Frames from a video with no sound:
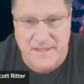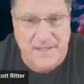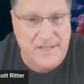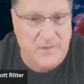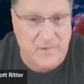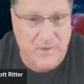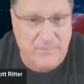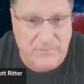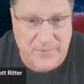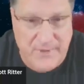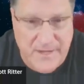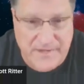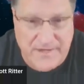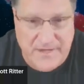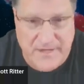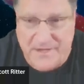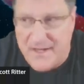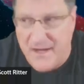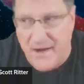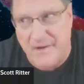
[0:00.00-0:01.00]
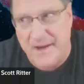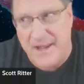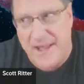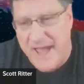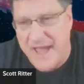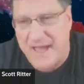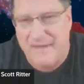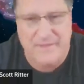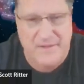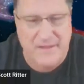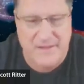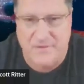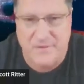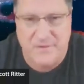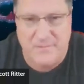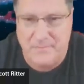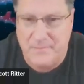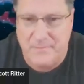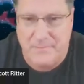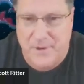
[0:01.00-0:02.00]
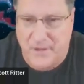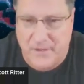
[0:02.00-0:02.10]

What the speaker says: the interim president. They already have interim